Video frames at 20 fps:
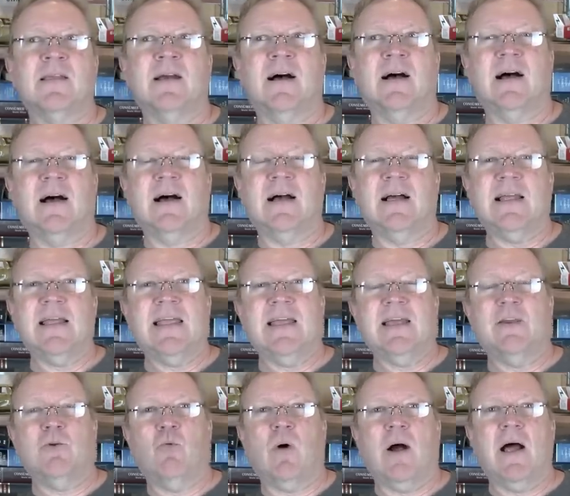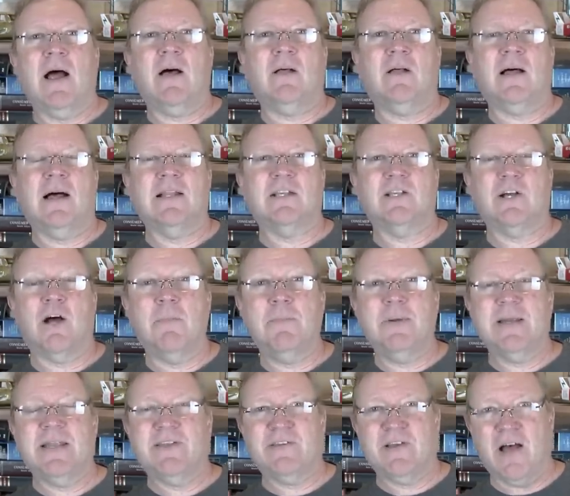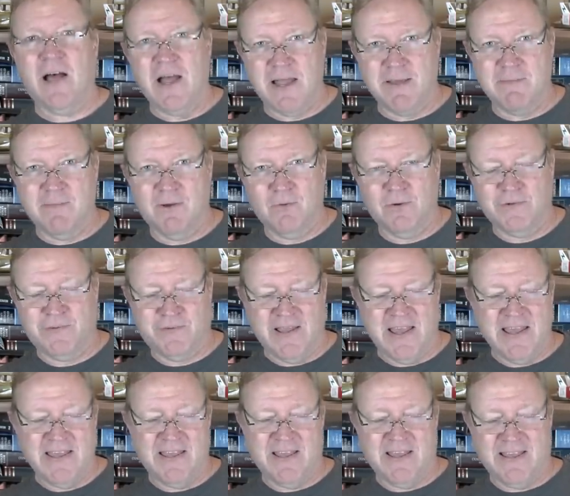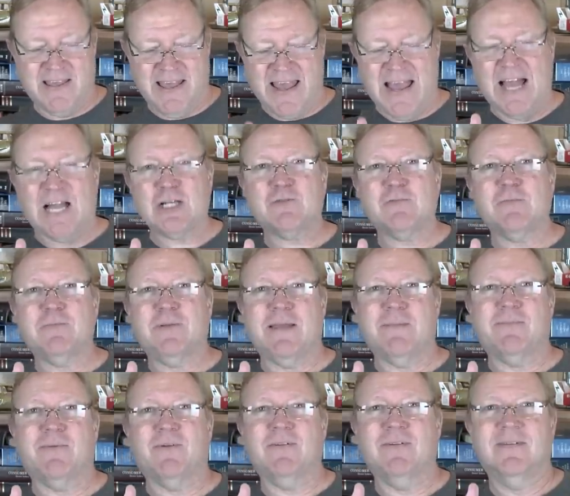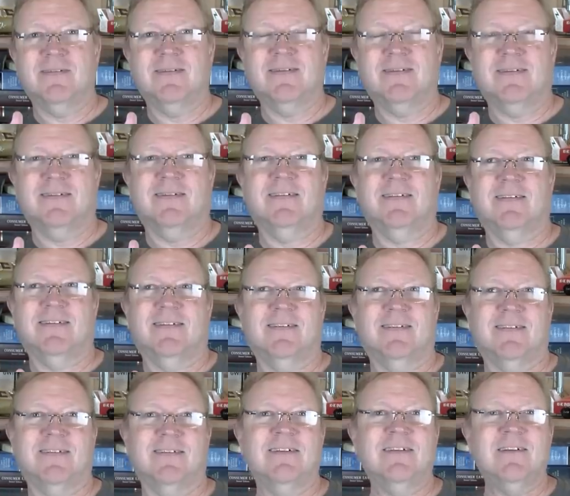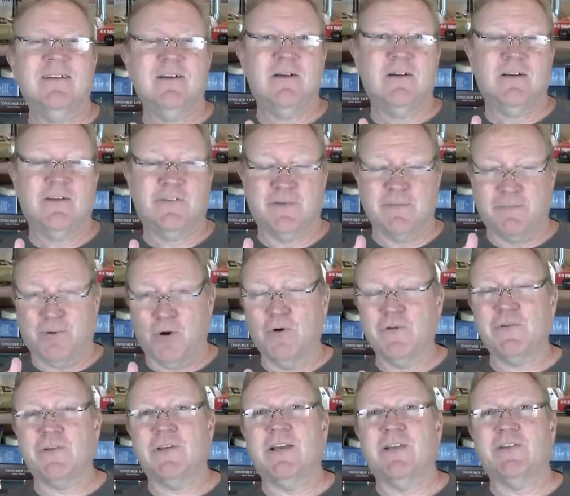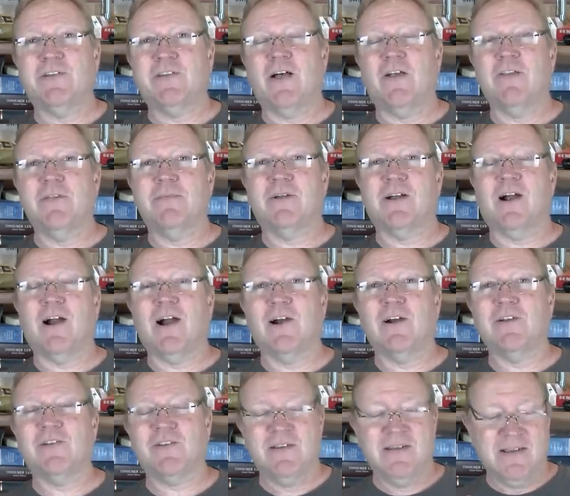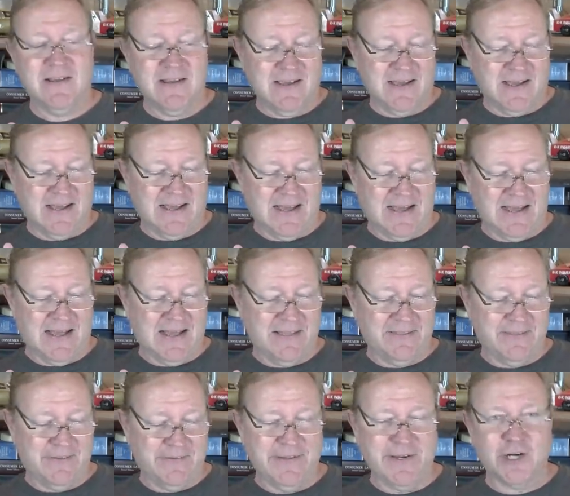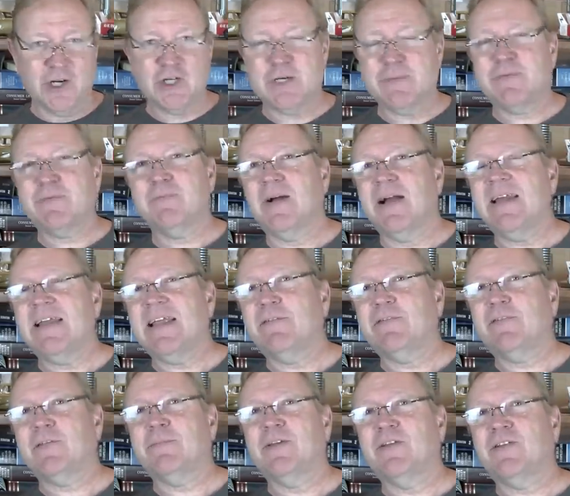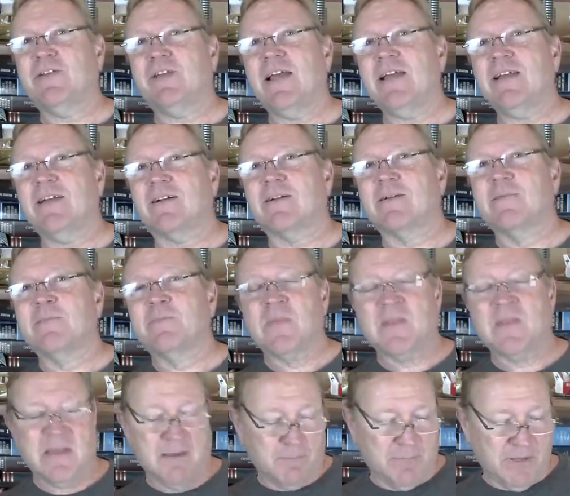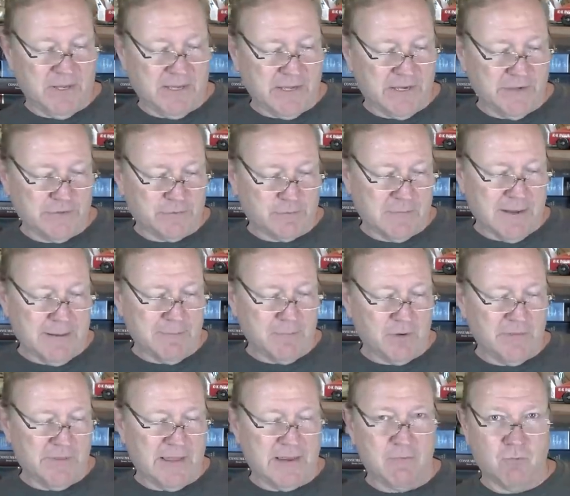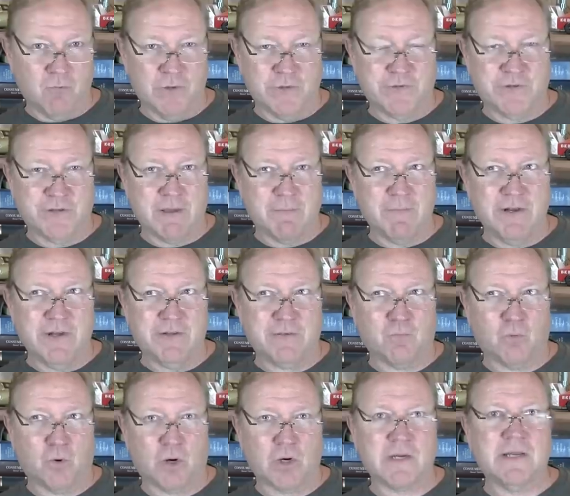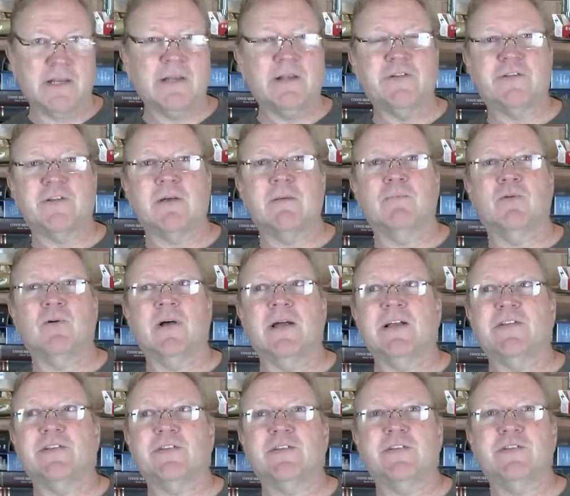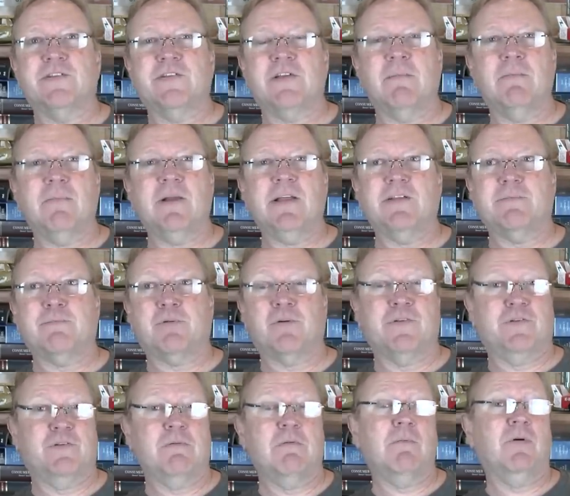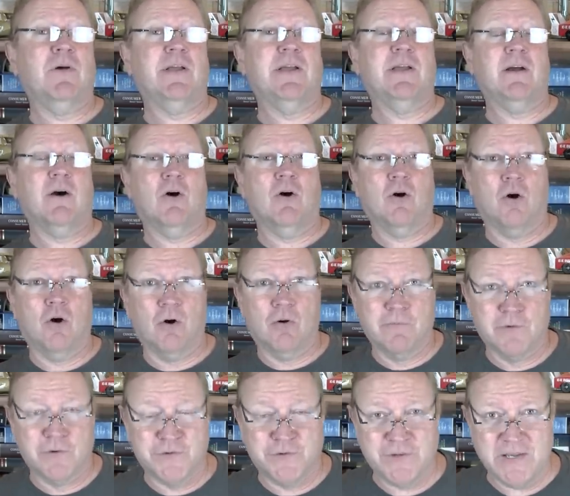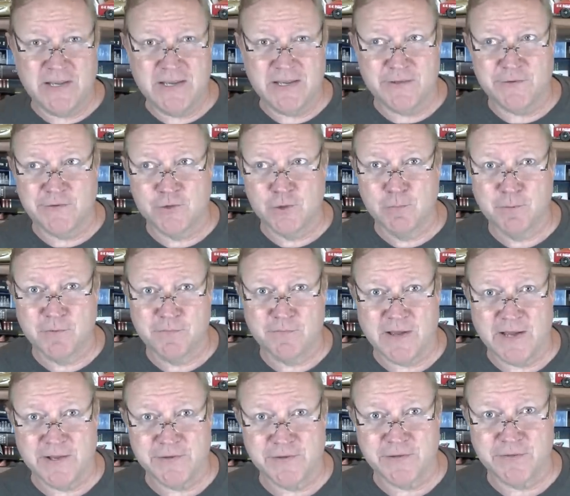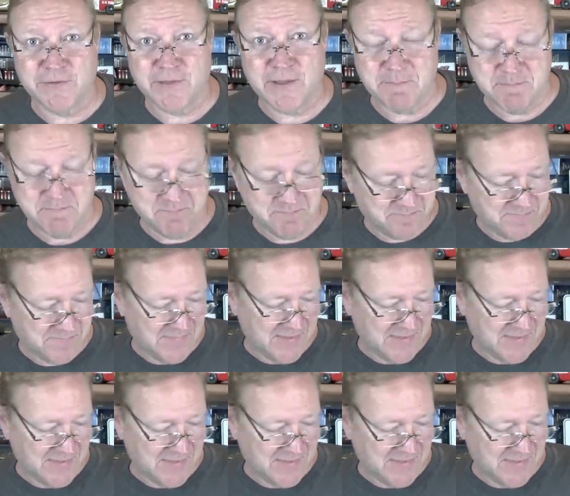and while on company time was taking cash from people, supposedly to sell them cars, the dealerships might have something to say here. Because remember that when somebody is working someplace, somebody is presumably overseeing and supervising them.